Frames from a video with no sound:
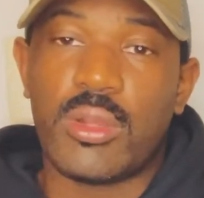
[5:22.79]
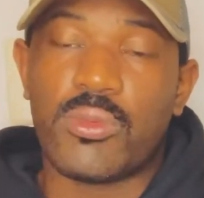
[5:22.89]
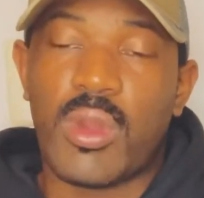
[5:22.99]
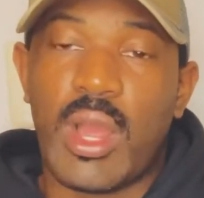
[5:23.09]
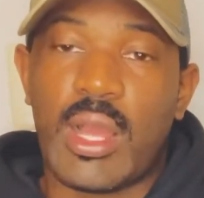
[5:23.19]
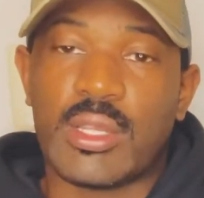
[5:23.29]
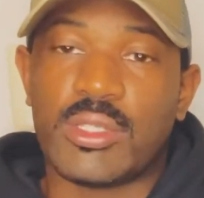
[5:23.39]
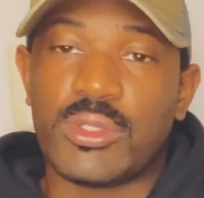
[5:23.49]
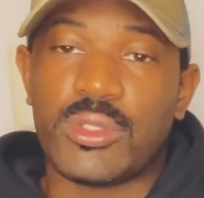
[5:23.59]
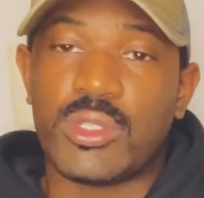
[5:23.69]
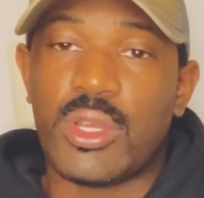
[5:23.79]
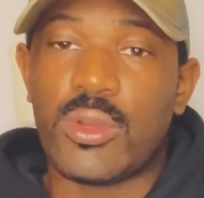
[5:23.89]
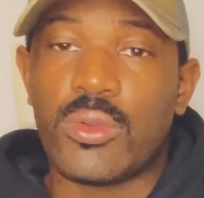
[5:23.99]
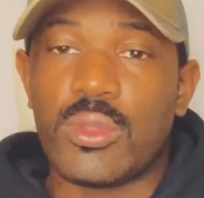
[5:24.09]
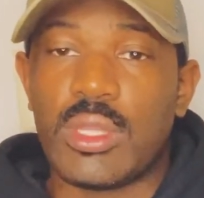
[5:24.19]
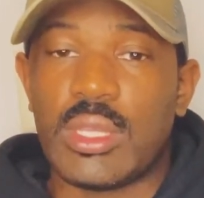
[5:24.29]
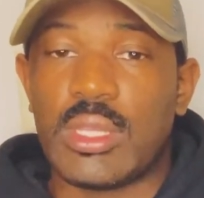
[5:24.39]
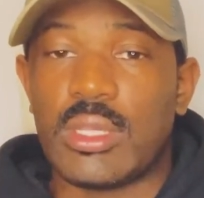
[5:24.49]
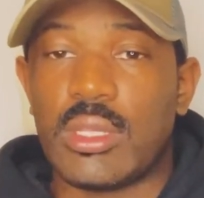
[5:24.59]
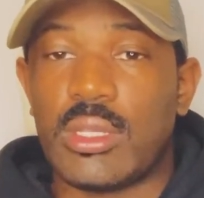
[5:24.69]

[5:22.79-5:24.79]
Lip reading: rocks or so, then